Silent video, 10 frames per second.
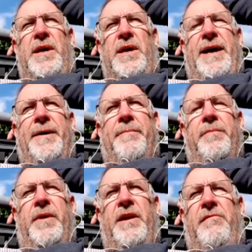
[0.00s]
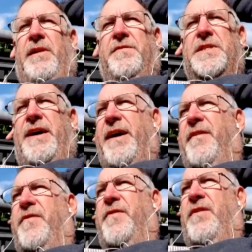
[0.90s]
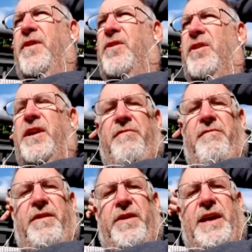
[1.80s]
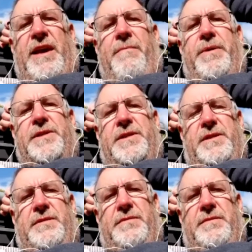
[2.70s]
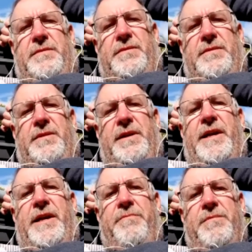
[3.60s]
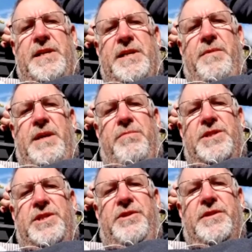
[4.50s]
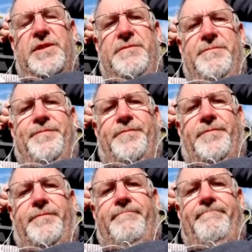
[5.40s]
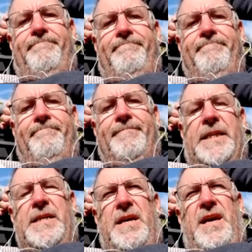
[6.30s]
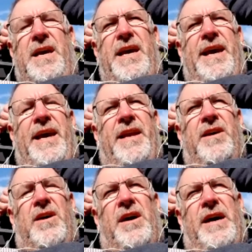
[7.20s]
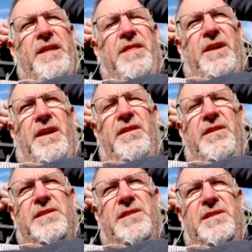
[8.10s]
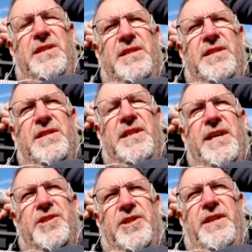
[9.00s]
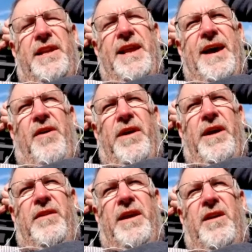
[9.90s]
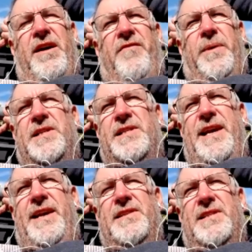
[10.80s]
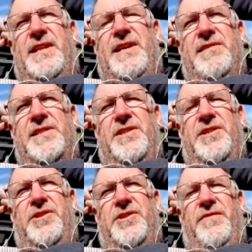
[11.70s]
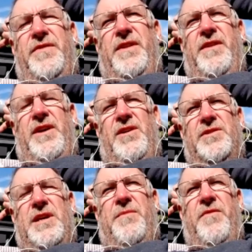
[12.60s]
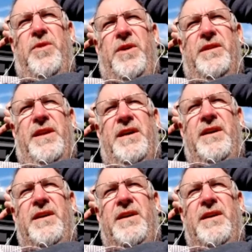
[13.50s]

um, get rid of staff if it could get rid of a campus. and keep the same number of students. Mm-hmm. Mm-hmm. And I think this is a discussion now that, that I've been saying this in our institution for the, the whole time I've worked there,